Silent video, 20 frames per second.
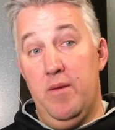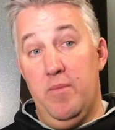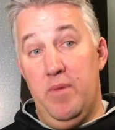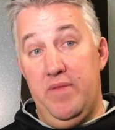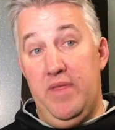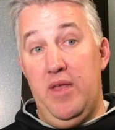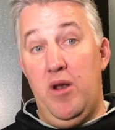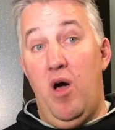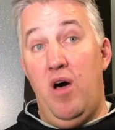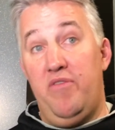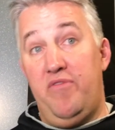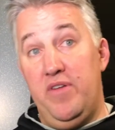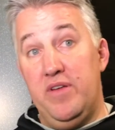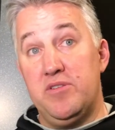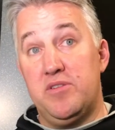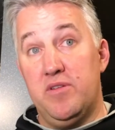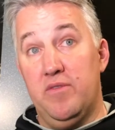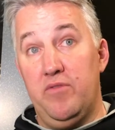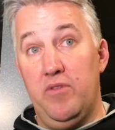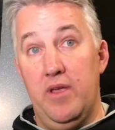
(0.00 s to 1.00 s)
But then
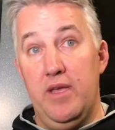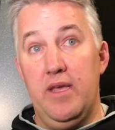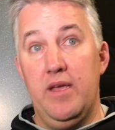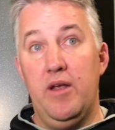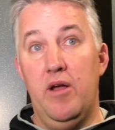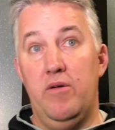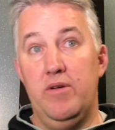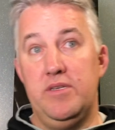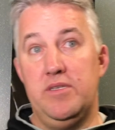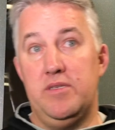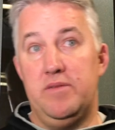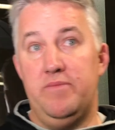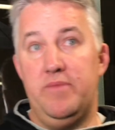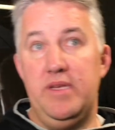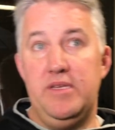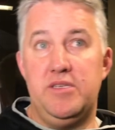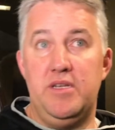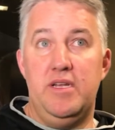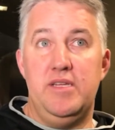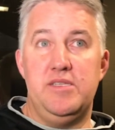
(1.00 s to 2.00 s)
offensively, you know, he's
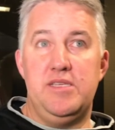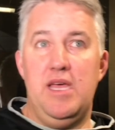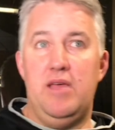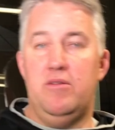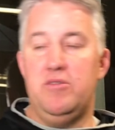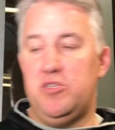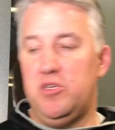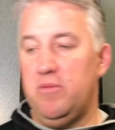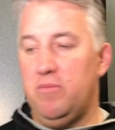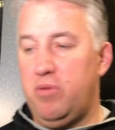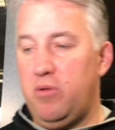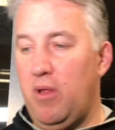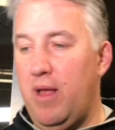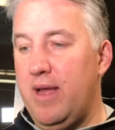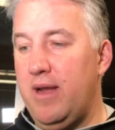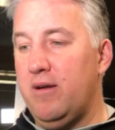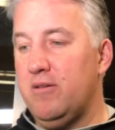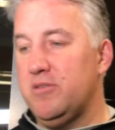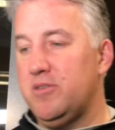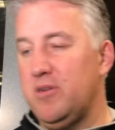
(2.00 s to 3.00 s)
an intelligent player.